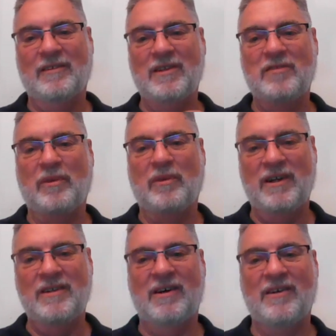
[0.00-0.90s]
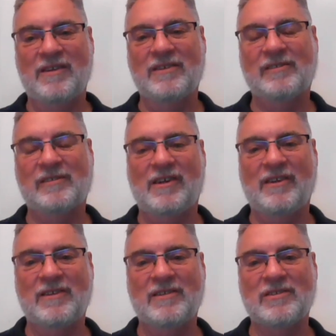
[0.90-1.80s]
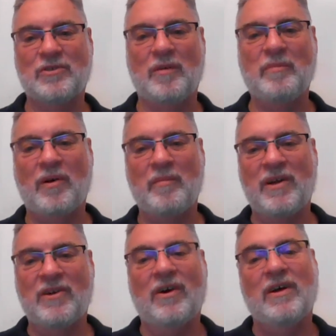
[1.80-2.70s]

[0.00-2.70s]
leaf blade on the scrub palmetto,